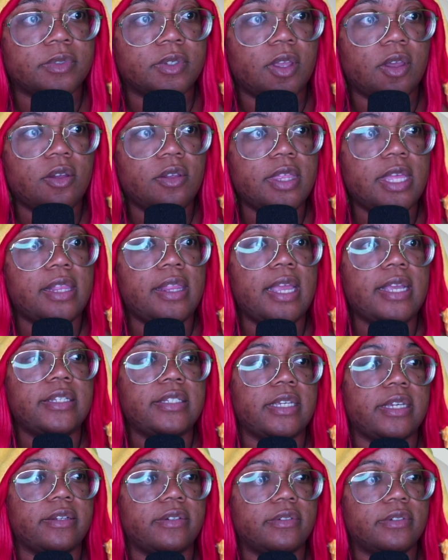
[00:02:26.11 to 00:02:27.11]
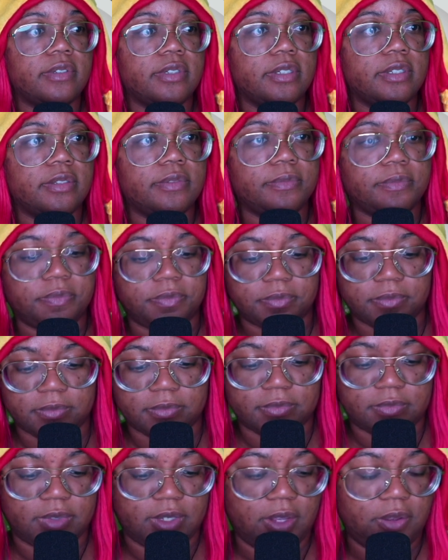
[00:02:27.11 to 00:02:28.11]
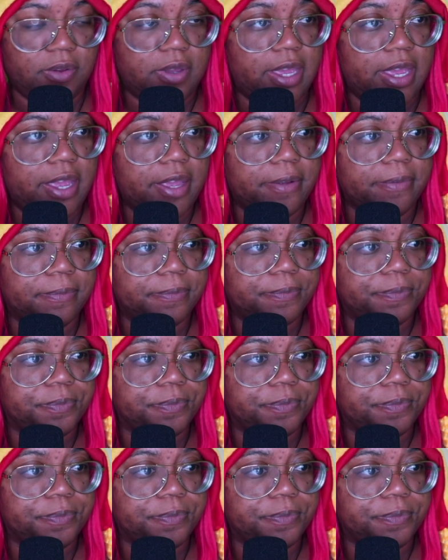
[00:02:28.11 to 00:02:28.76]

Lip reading: Oh, they liked it. Okay.